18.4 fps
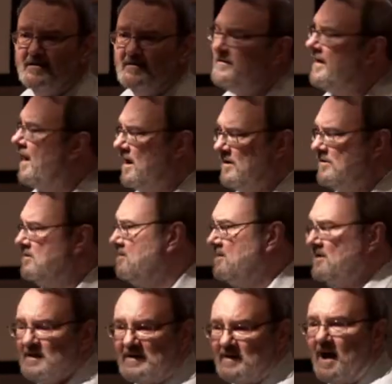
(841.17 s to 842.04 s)

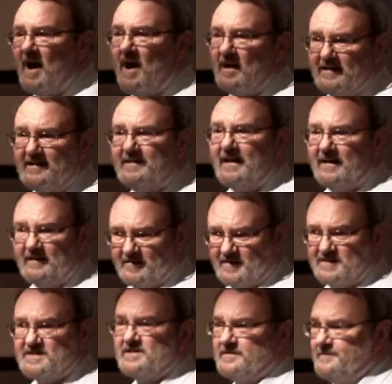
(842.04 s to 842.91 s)
No. Harley
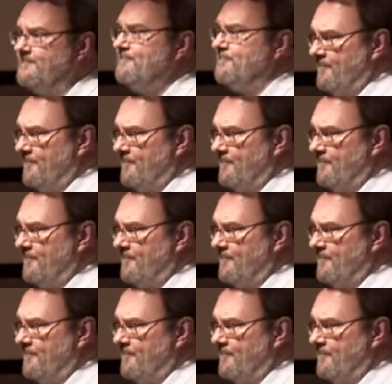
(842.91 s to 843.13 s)
Davidson,